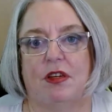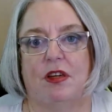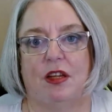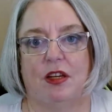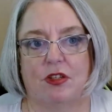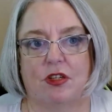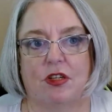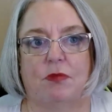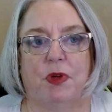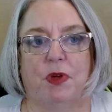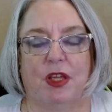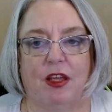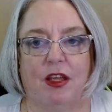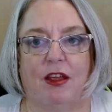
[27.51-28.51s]
need to
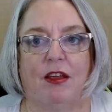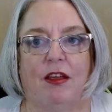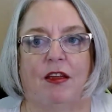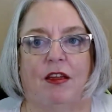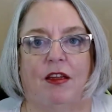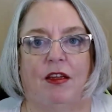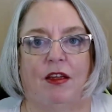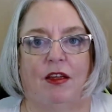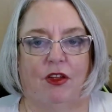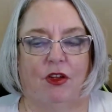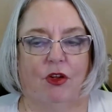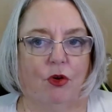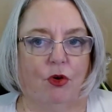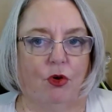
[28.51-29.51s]
be
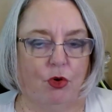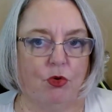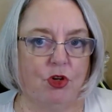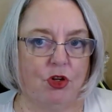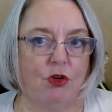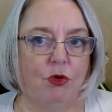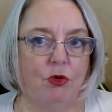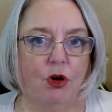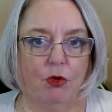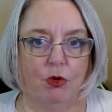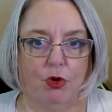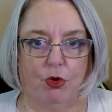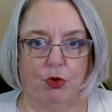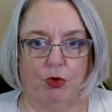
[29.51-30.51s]
who do you
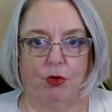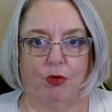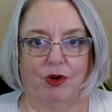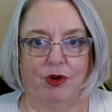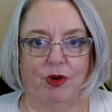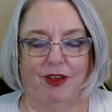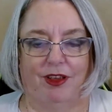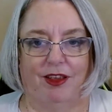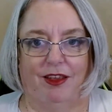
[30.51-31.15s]
know who